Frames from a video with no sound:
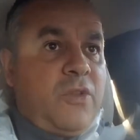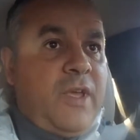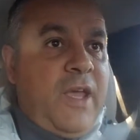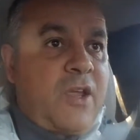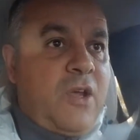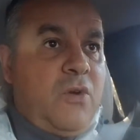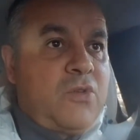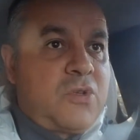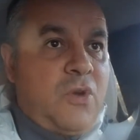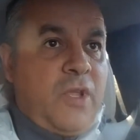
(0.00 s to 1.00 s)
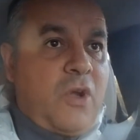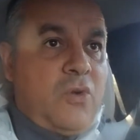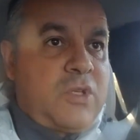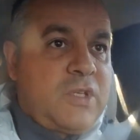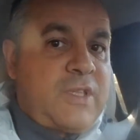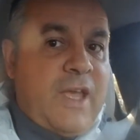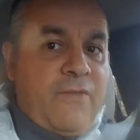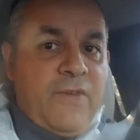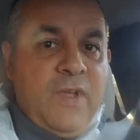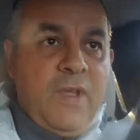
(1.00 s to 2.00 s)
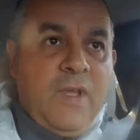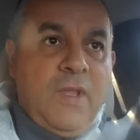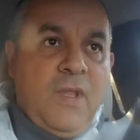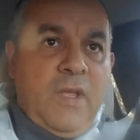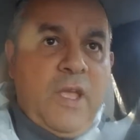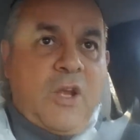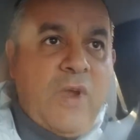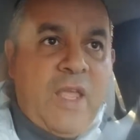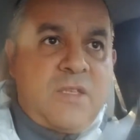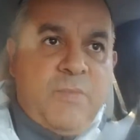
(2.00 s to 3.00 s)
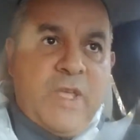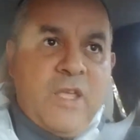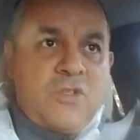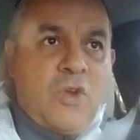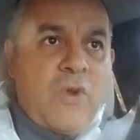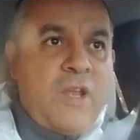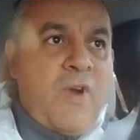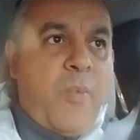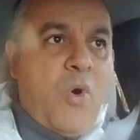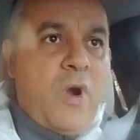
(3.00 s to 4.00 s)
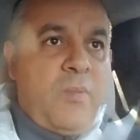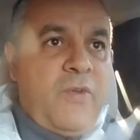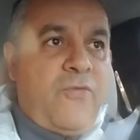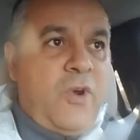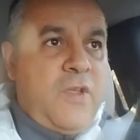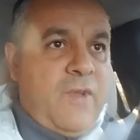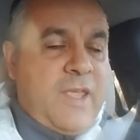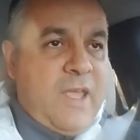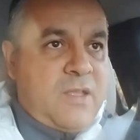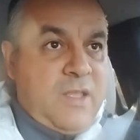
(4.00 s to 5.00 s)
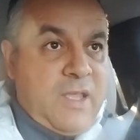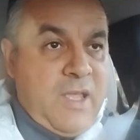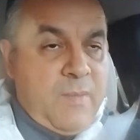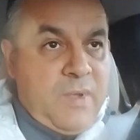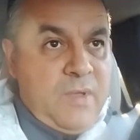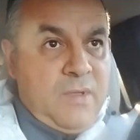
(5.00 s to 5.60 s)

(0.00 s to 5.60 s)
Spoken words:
on the head coach, on the coaching staff. It begins to create a rapport before you even get to the camp.